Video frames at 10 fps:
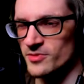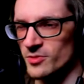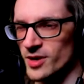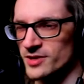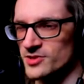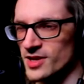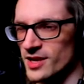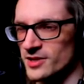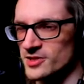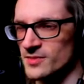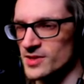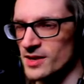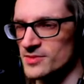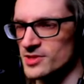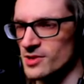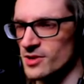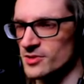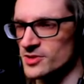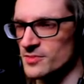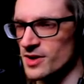for retina scanning, sometimes there are
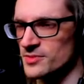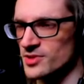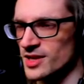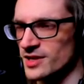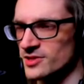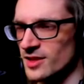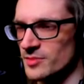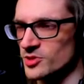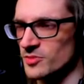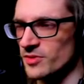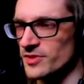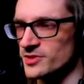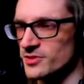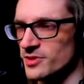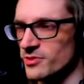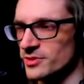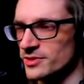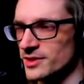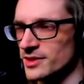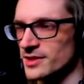some problems with getting into the laboratory. Professor
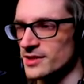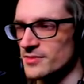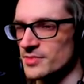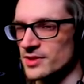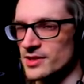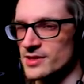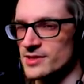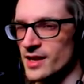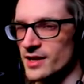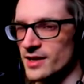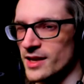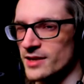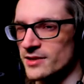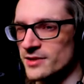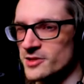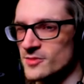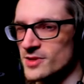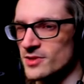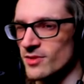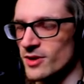Cohen, please add Anna,
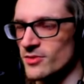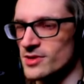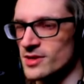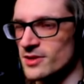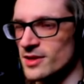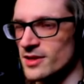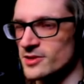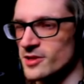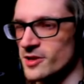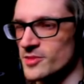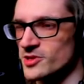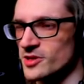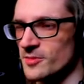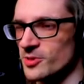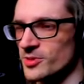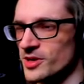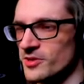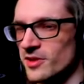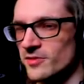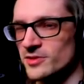Elizabeth, Gregory, Nikolai to the admission number we know.
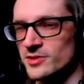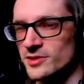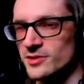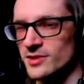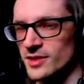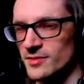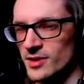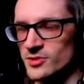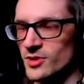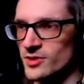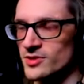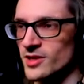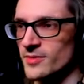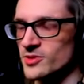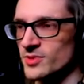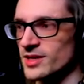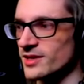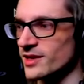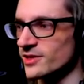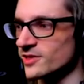Blah, blah, blah. okay. So we need to cut